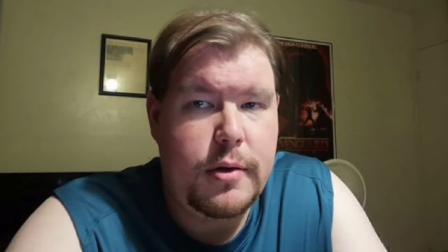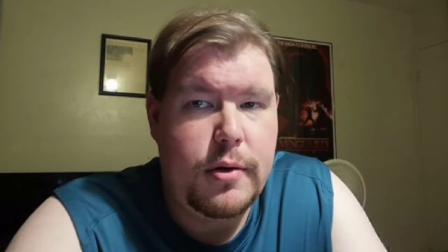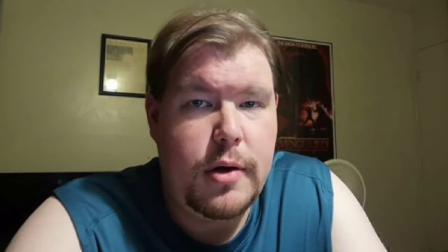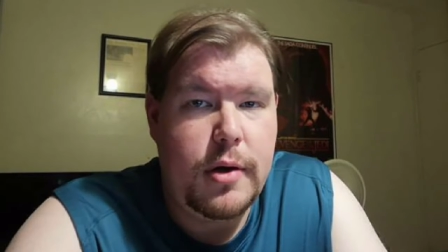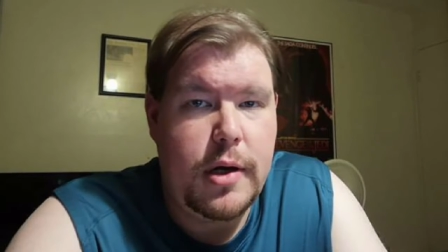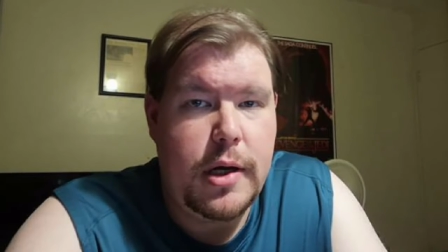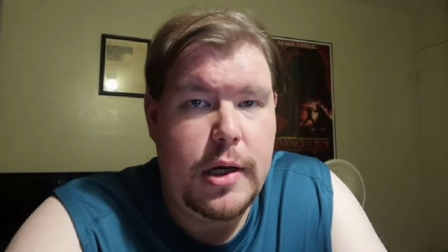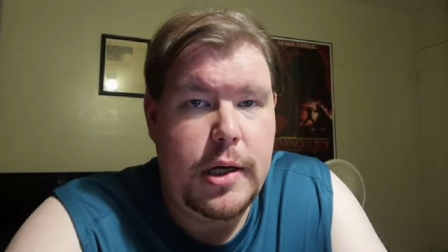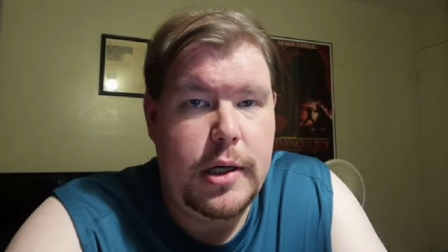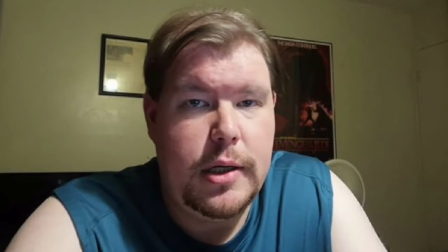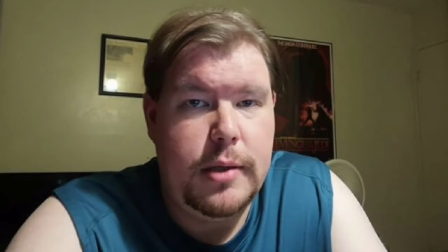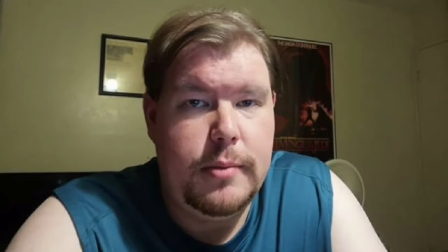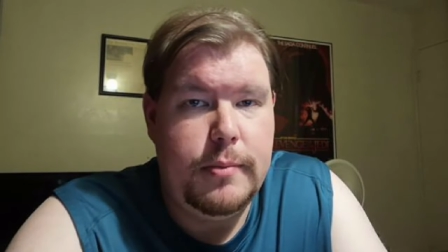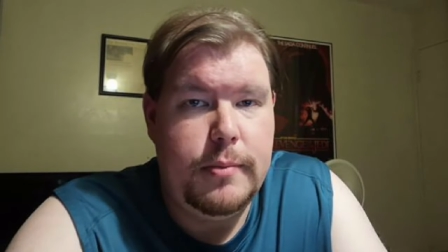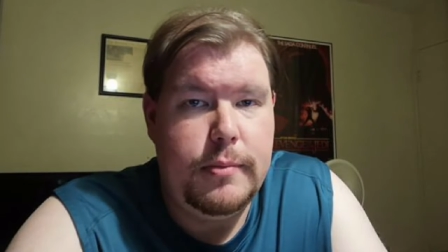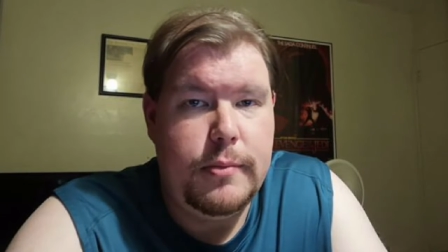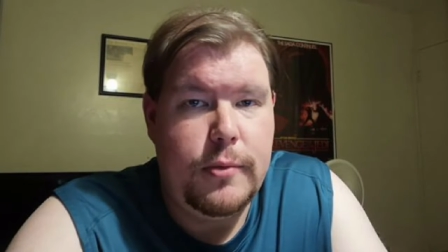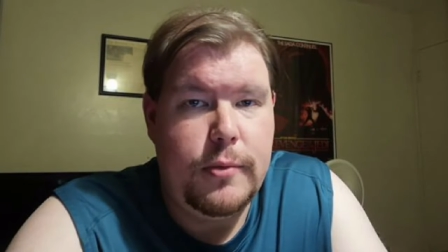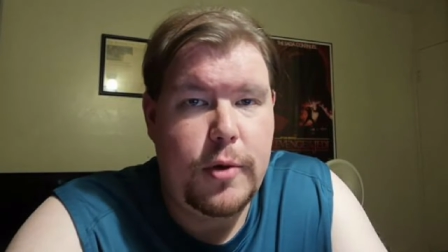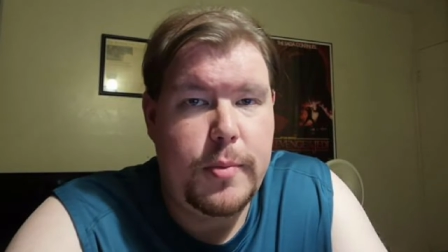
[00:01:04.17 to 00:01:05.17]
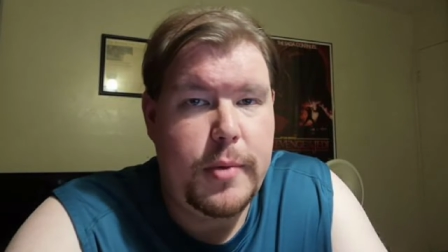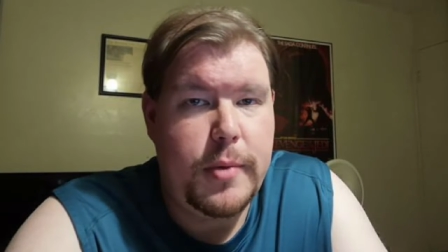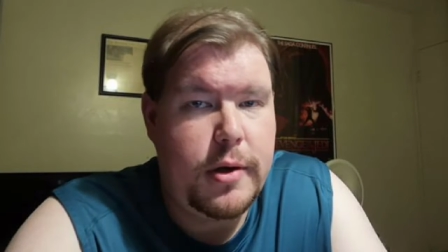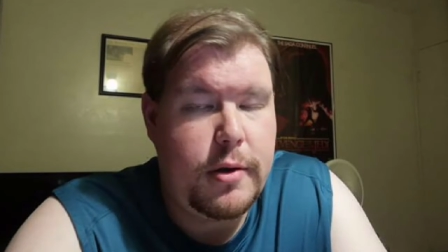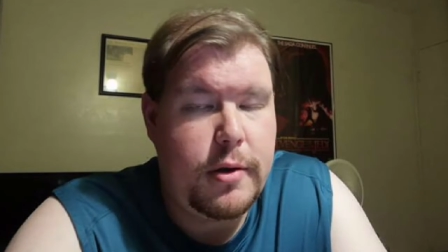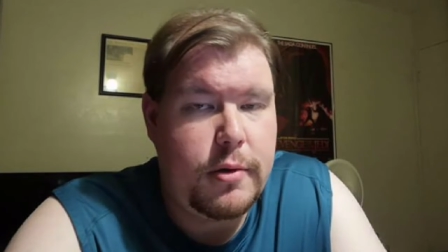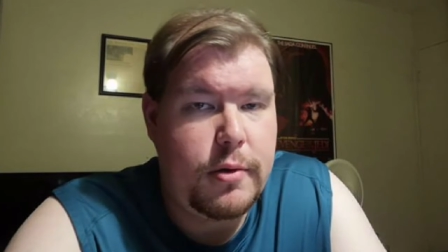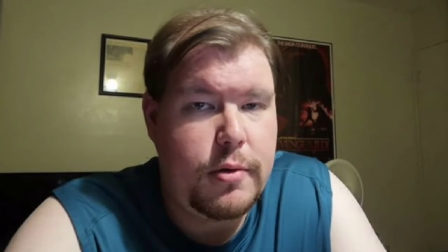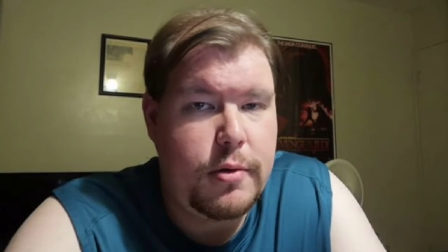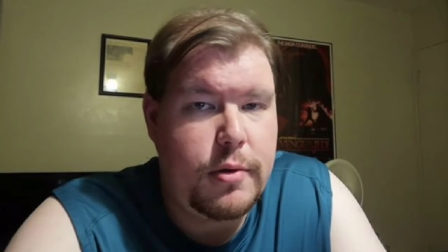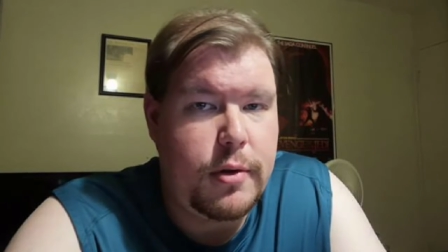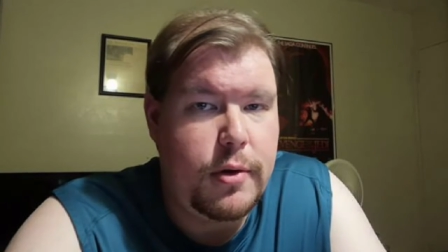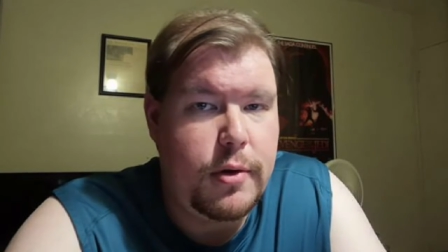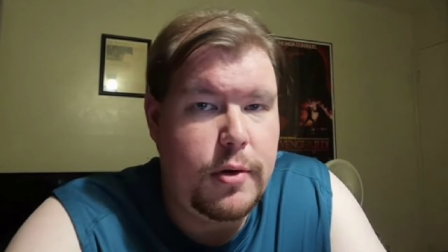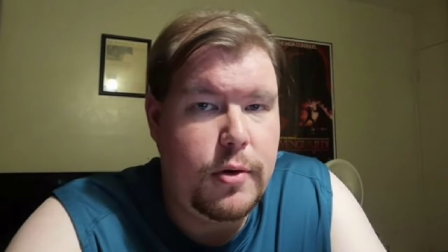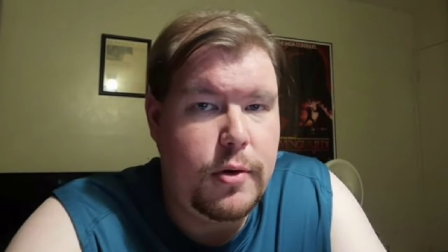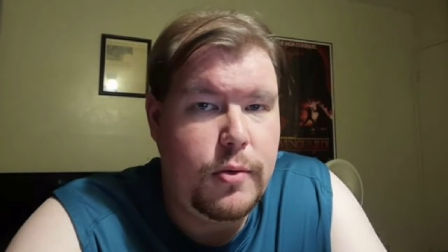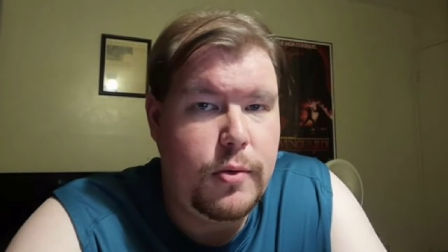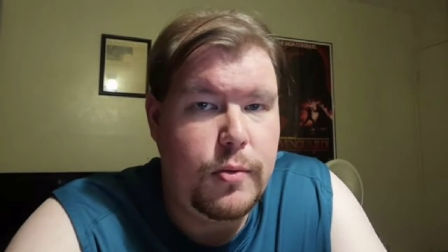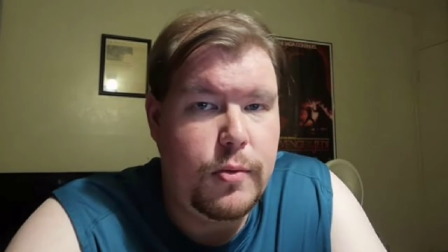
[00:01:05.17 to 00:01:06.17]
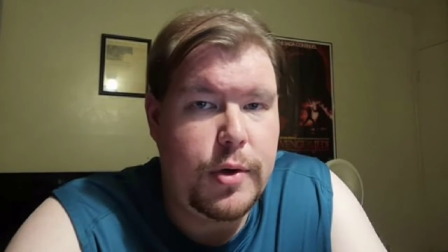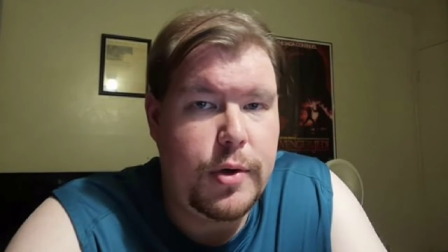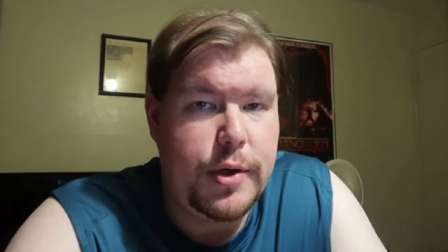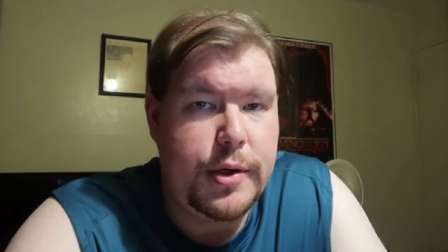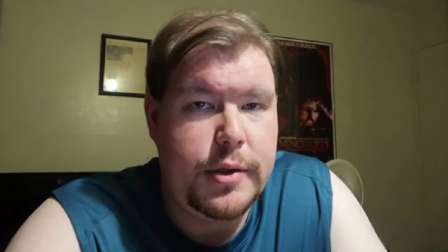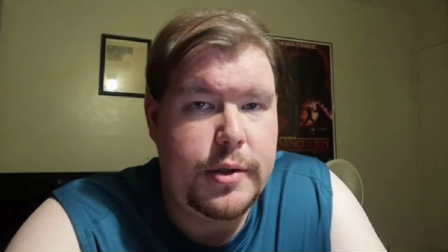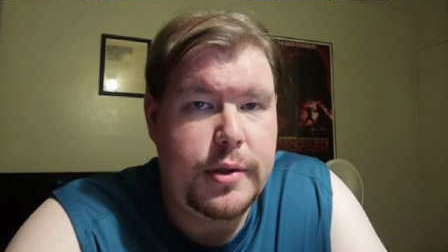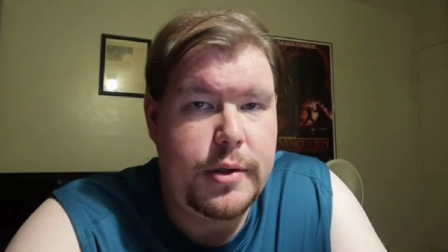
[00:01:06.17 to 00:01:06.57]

um, or months or so, we're going to,